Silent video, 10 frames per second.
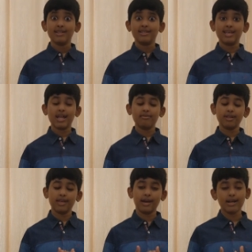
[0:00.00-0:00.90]
Tell me
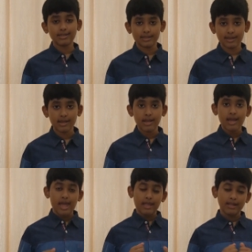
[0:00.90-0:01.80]
the answer
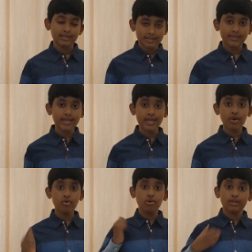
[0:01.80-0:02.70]
and I'll see
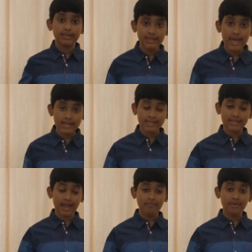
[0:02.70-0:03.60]
you next
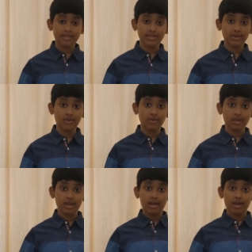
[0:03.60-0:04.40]
episode.